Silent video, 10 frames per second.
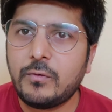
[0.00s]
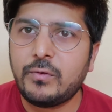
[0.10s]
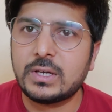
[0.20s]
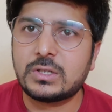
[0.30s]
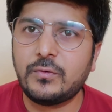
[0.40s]

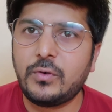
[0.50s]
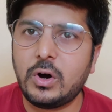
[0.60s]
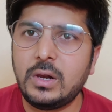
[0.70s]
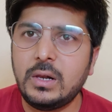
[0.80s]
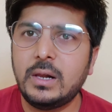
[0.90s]
First of
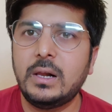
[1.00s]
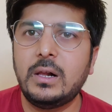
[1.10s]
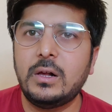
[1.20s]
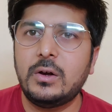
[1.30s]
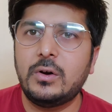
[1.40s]
all,
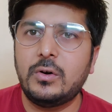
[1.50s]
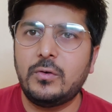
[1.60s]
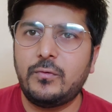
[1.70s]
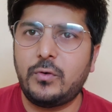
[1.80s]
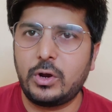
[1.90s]

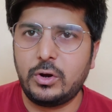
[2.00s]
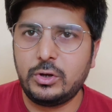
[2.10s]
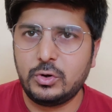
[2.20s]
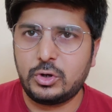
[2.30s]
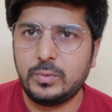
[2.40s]
for your
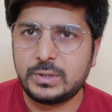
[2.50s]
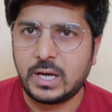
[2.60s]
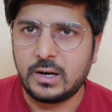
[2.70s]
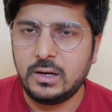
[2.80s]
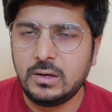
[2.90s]
YouTube
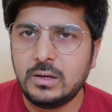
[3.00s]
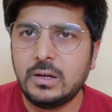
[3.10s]
channel,